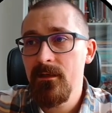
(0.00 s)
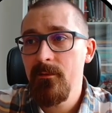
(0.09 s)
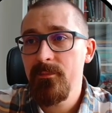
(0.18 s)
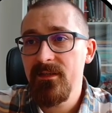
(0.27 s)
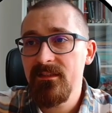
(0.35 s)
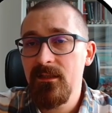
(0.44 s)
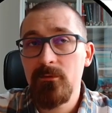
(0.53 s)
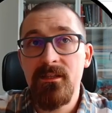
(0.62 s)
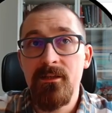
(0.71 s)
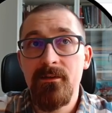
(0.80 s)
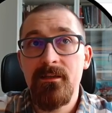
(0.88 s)
printout
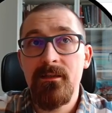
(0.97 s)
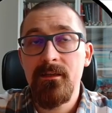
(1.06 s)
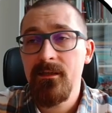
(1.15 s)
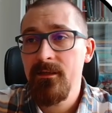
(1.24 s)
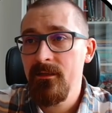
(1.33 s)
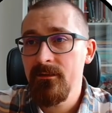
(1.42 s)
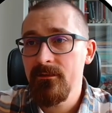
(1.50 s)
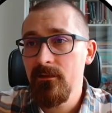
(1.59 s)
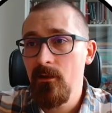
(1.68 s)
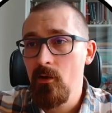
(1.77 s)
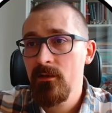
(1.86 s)
here in
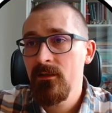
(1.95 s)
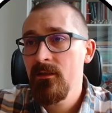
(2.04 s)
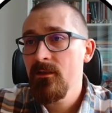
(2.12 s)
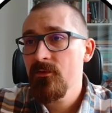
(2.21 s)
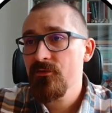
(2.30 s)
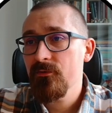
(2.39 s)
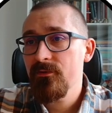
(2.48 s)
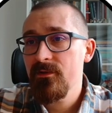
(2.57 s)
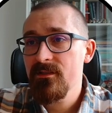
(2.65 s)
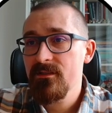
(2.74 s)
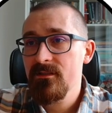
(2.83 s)
the log. So
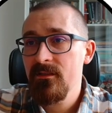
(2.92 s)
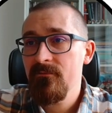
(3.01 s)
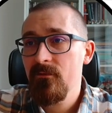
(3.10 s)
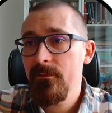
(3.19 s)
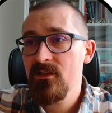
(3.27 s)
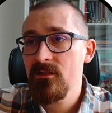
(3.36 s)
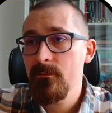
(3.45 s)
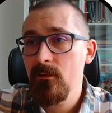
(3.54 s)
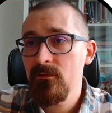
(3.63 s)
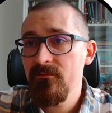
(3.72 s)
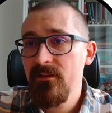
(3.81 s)
there is information
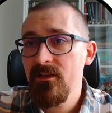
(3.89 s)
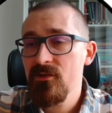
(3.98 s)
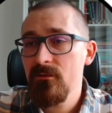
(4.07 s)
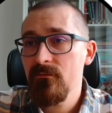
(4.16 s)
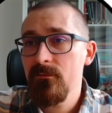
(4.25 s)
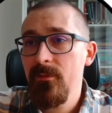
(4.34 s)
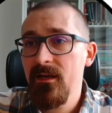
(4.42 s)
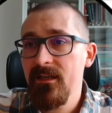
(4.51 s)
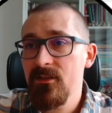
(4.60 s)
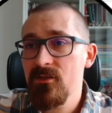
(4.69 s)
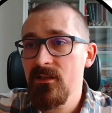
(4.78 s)
about the version of the
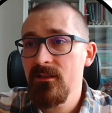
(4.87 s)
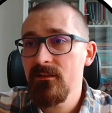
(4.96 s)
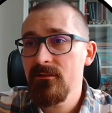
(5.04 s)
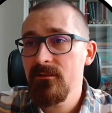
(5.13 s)
package and